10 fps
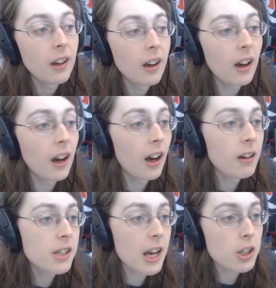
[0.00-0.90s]
Uh, it
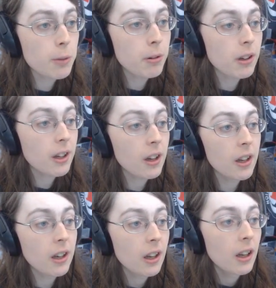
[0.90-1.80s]
was actually pretty
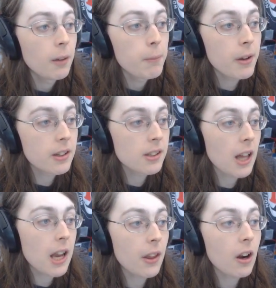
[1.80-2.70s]
good because a
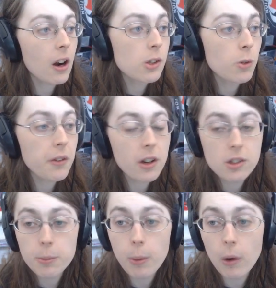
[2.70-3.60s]
lot of the cars were very
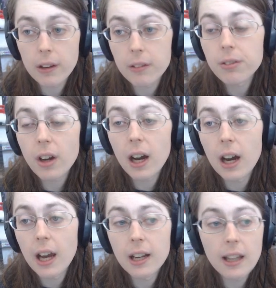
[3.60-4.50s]
supportive,
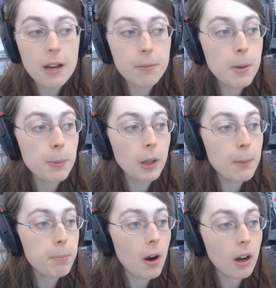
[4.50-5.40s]
uh, and a lot of people
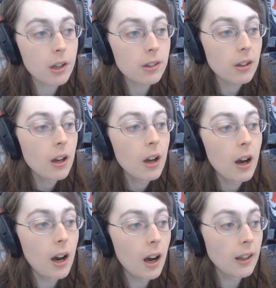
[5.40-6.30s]
like parked
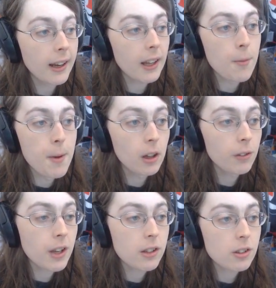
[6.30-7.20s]
uh, like in the middle
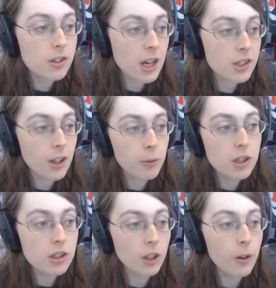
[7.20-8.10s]
of the intersection. They would
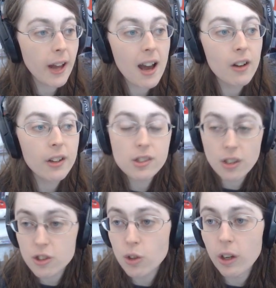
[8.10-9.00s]
slow down and
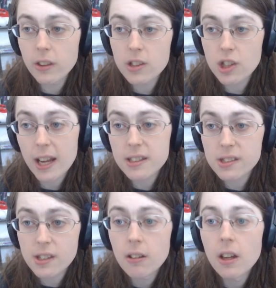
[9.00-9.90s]
start joining the chants
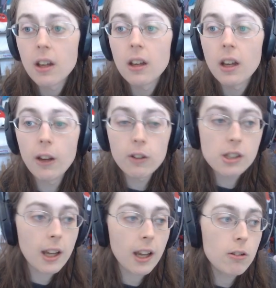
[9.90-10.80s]
and stuff. It was
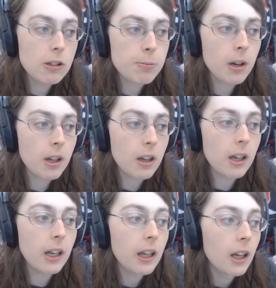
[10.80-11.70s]
like it was pretty
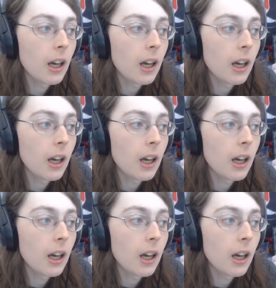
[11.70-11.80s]
good.